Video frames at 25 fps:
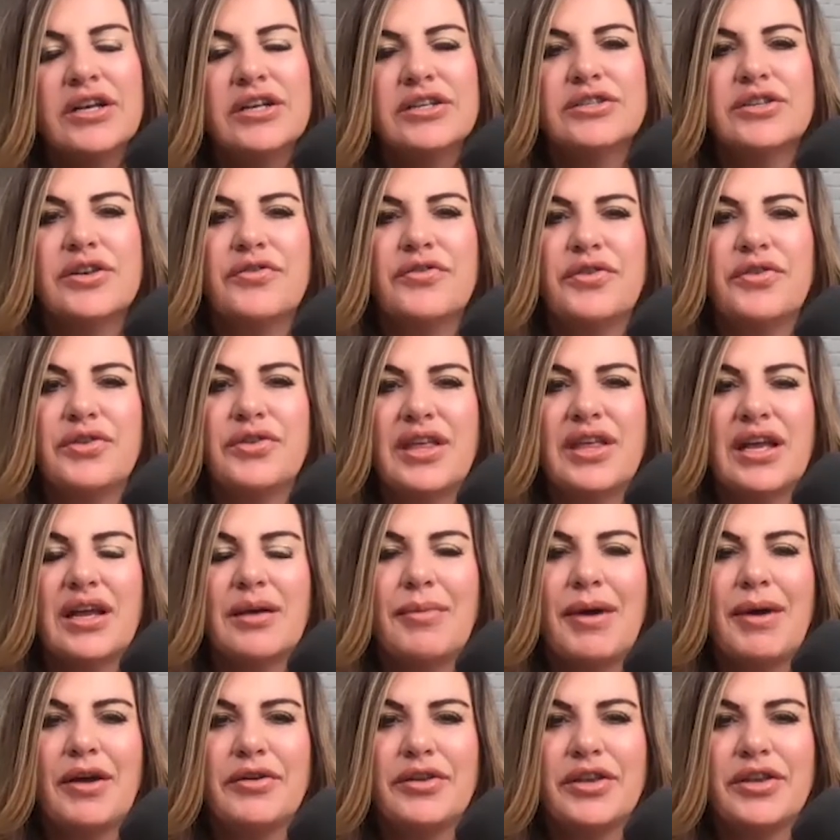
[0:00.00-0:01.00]
So if you think
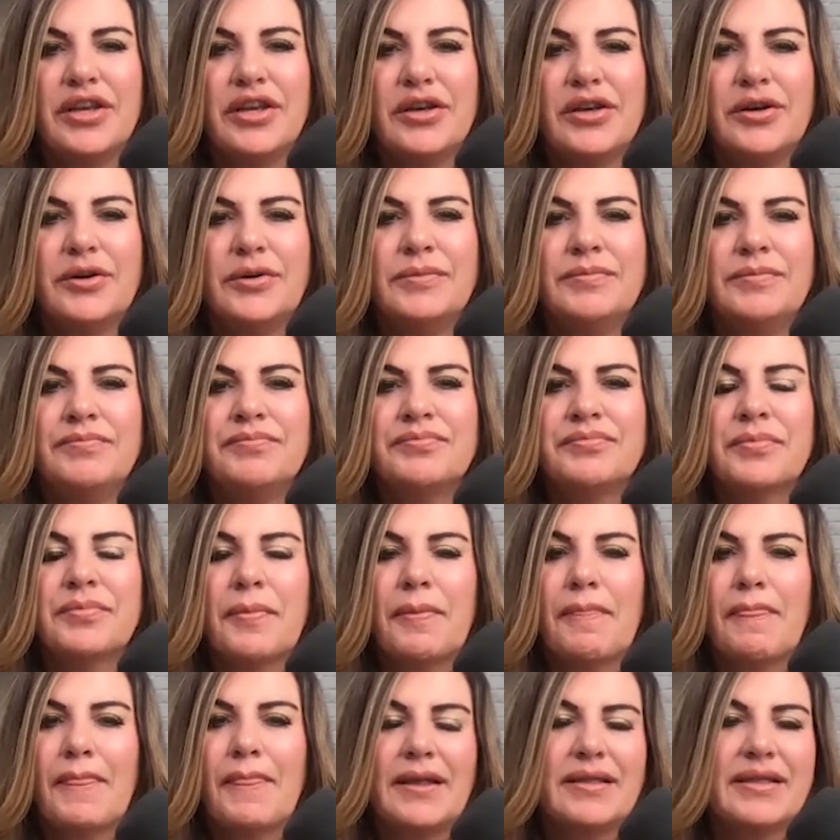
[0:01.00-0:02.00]
about you,
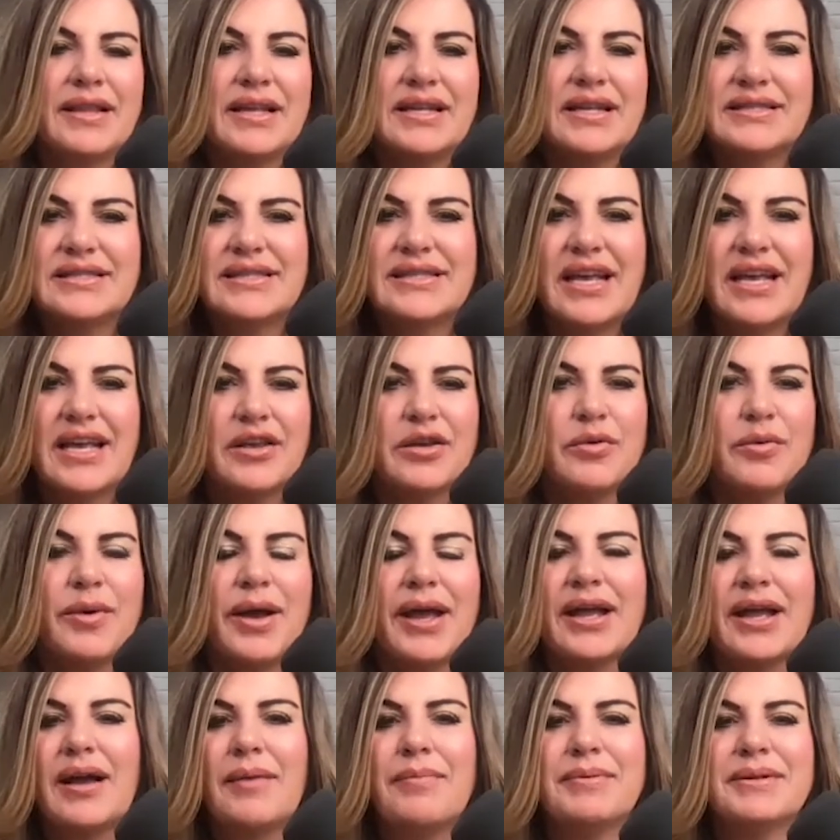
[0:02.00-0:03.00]
let's say you
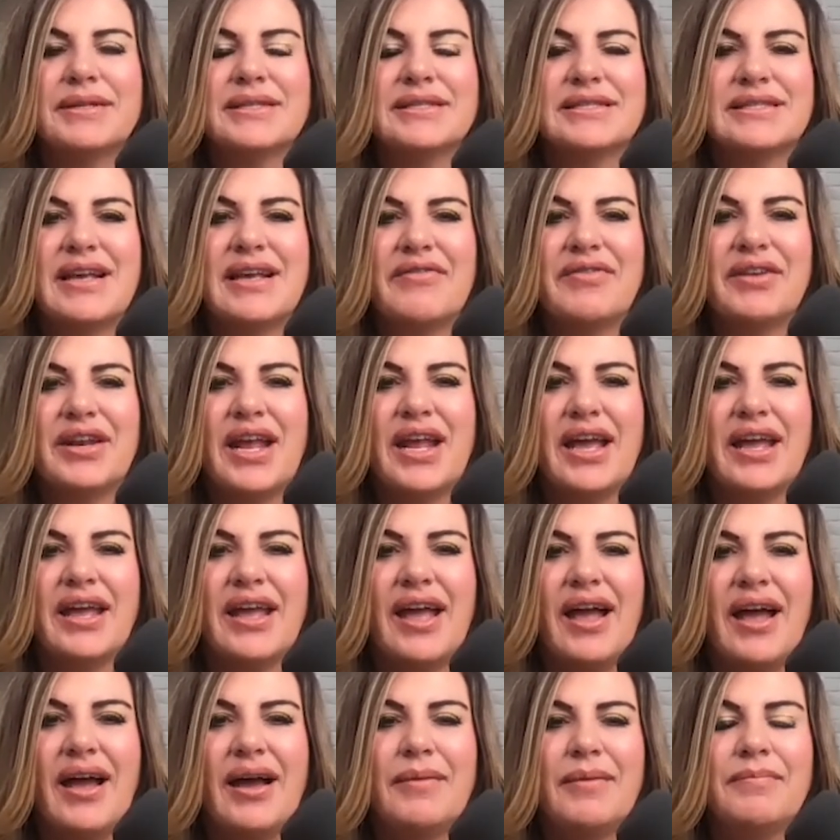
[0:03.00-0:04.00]
wake up at 7
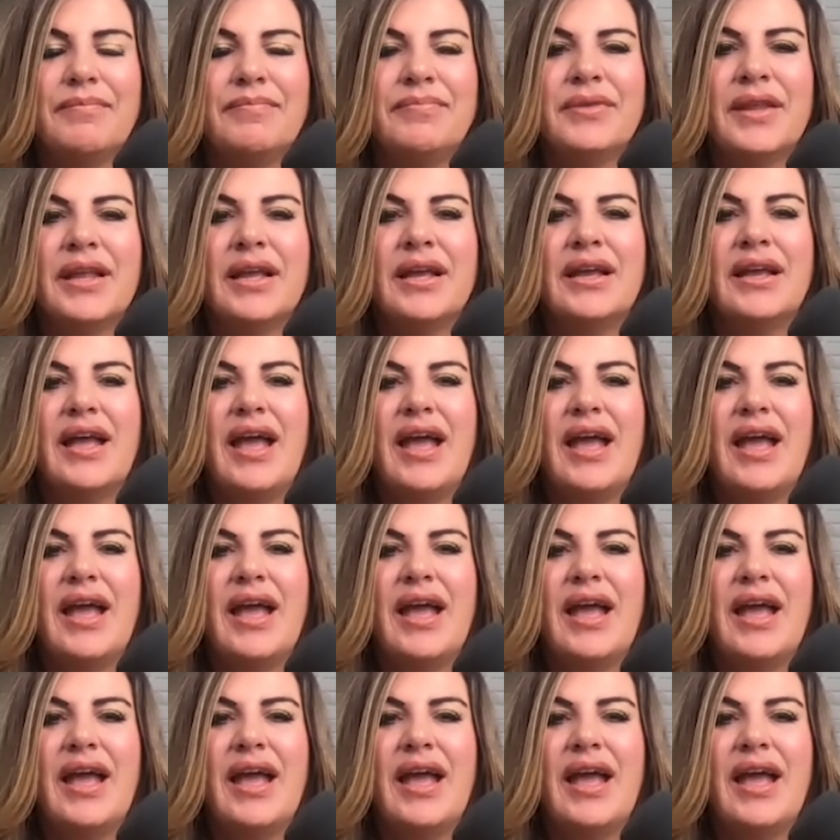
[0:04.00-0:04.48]
a.m